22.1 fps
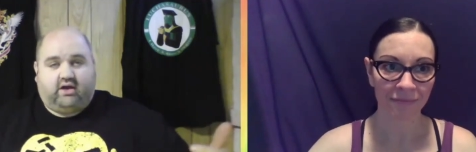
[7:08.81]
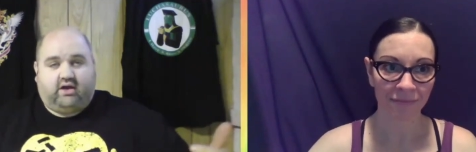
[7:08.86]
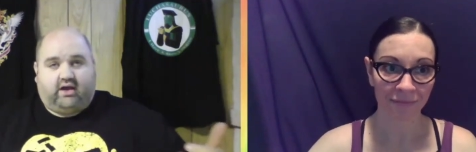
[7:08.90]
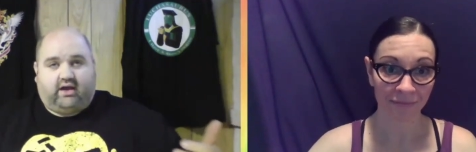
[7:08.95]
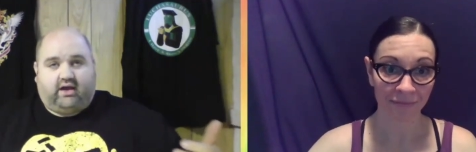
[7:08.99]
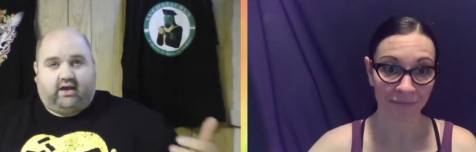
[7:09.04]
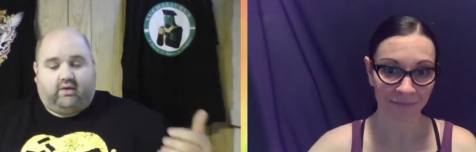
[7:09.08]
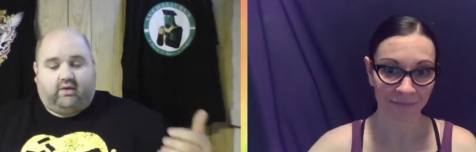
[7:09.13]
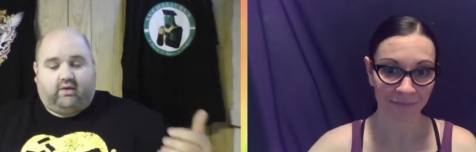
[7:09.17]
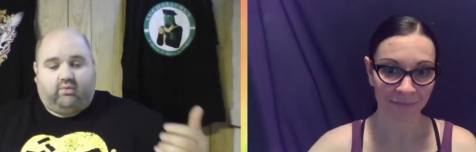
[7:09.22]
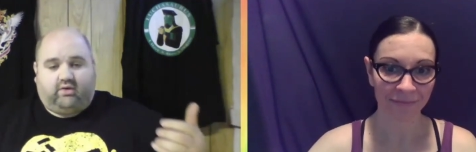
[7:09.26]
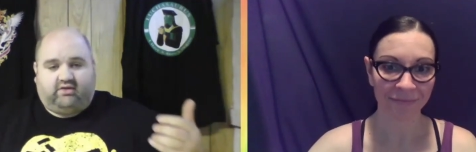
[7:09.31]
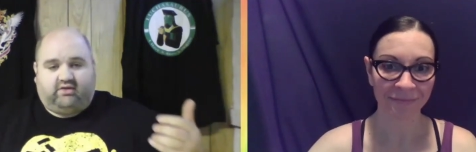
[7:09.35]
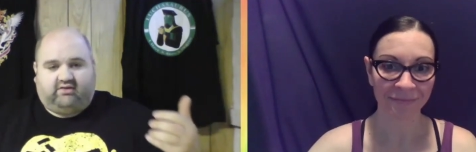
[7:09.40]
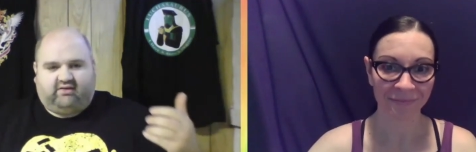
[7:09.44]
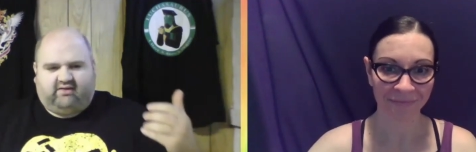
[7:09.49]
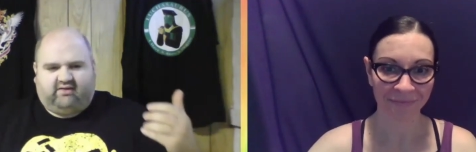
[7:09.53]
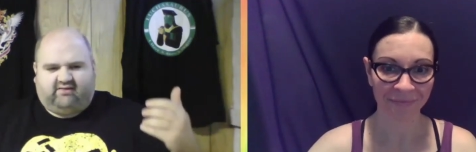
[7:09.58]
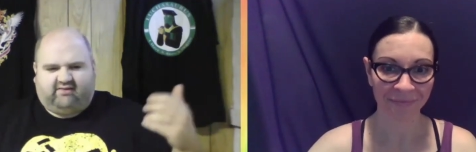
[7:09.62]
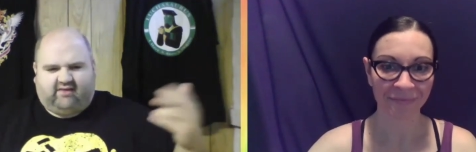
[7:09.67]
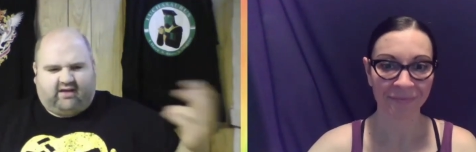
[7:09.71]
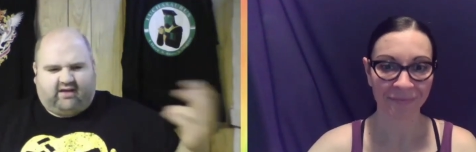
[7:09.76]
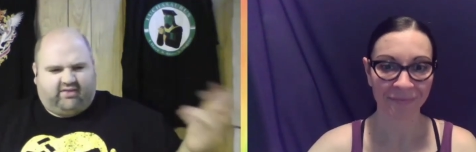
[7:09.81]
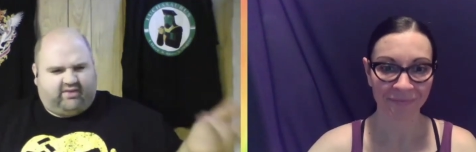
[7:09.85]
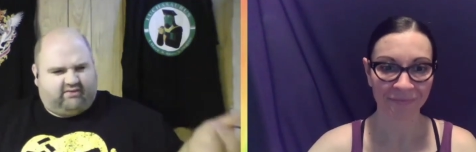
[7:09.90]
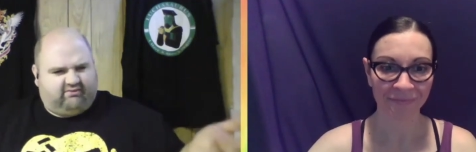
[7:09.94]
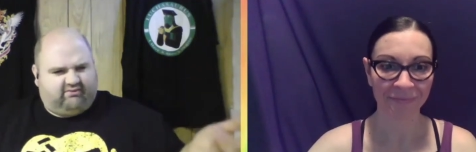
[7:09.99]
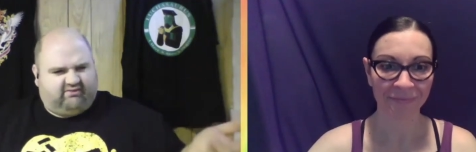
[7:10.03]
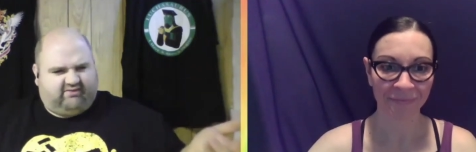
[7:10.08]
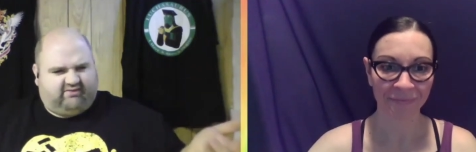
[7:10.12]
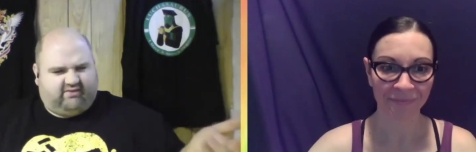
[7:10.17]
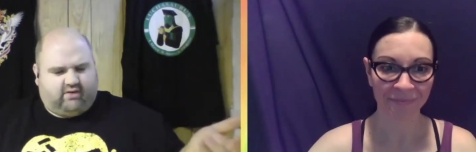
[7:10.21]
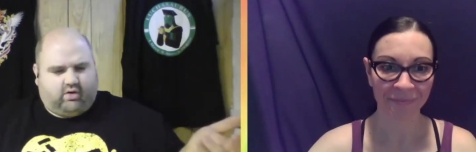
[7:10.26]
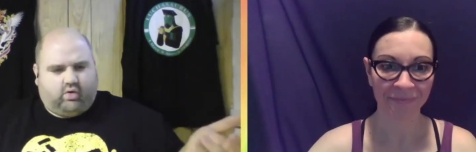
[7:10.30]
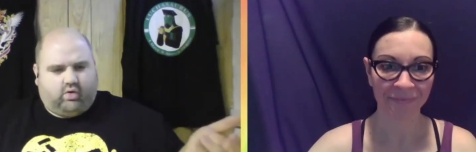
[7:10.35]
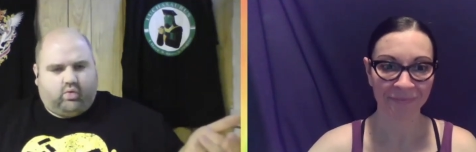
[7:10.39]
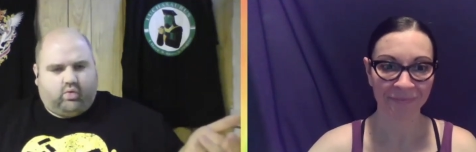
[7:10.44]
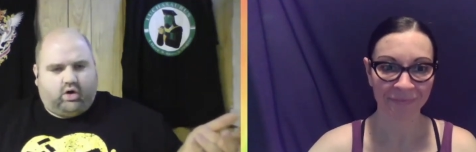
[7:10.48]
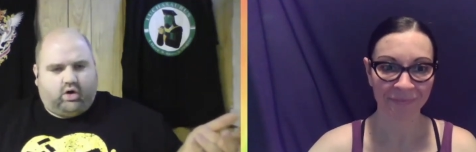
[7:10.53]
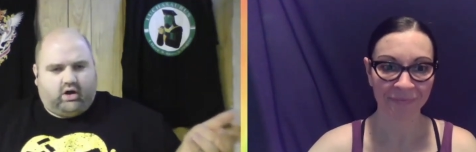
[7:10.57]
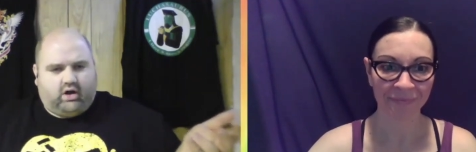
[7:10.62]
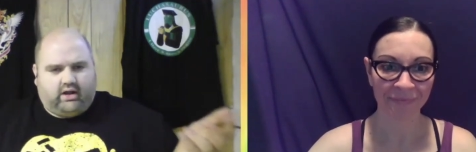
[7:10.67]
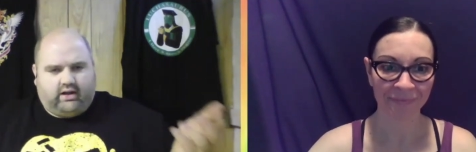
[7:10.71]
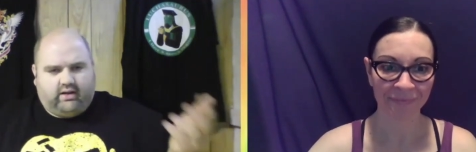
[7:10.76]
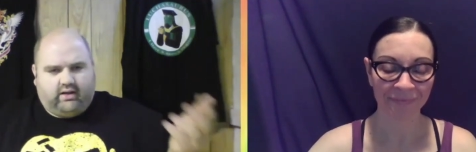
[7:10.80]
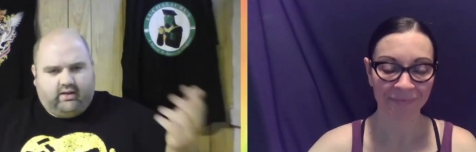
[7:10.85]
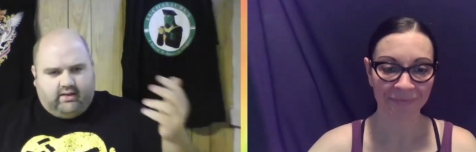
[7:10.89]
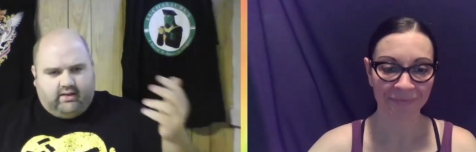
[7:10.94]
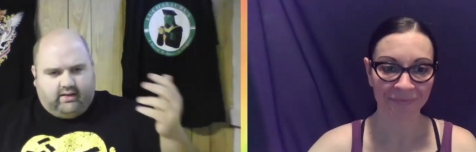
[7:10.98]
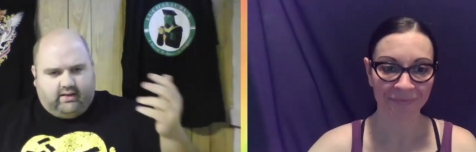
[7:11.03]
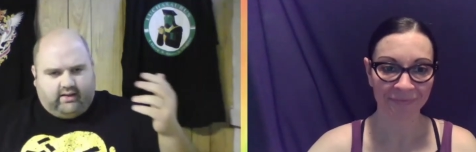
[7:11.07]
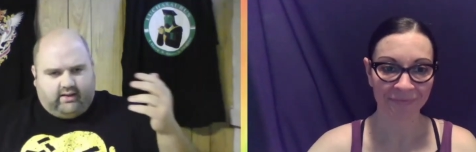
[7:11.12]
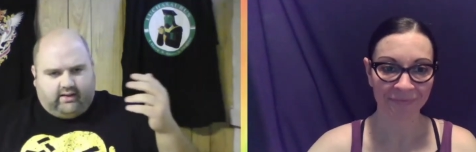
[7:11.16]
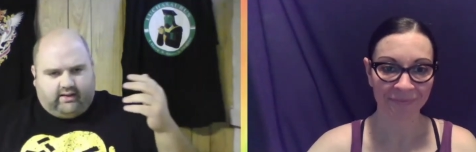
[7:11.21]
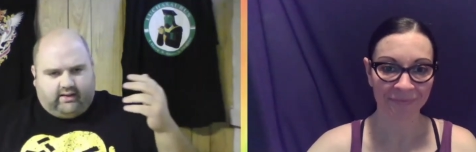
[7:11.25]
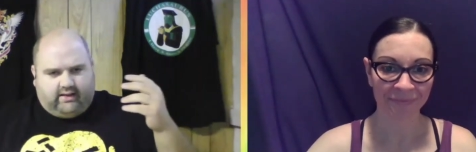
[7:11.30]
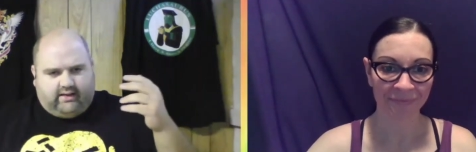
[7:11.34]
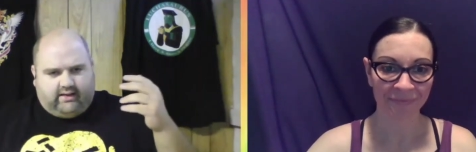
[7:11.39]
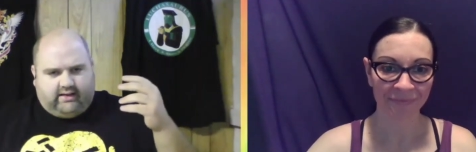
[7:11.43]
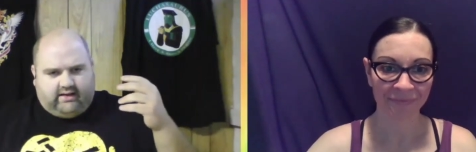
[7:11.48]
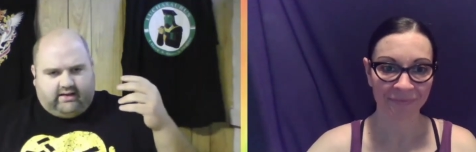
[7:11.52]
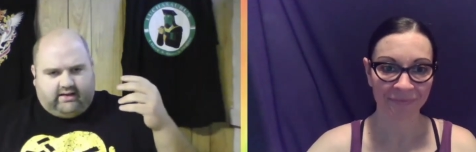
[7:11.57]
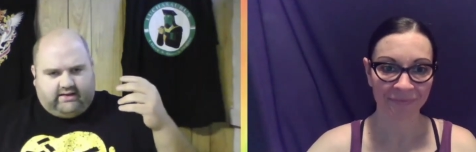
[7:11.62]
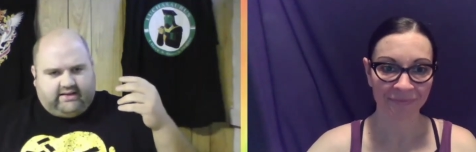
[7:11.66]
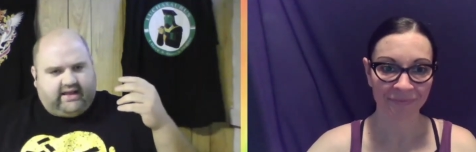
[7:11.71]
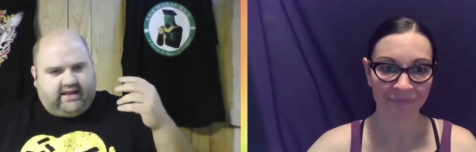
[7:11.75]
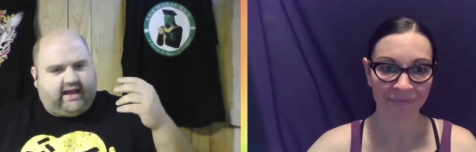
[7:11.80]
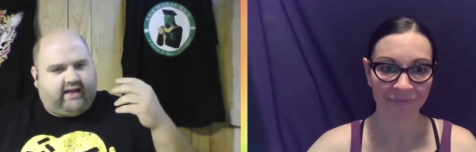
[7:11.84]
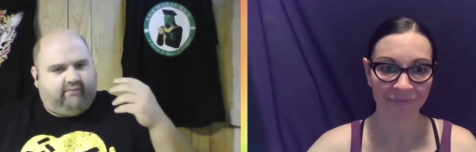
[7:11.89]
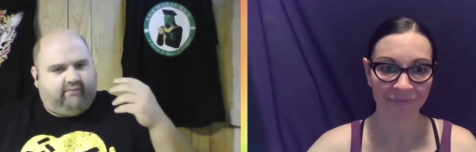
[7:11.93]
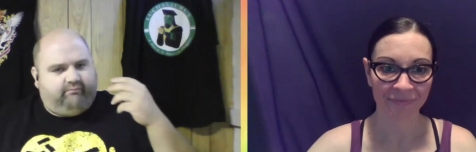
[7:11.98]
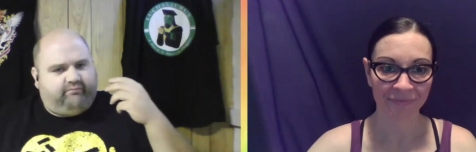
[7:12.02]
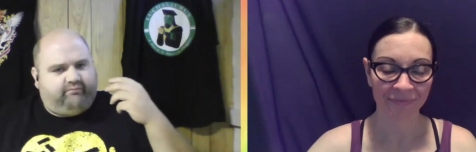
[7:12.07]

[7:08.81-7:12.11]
Speaker 1: Uh, went mm-hmm. to zero, I think it was zero one, and yeah.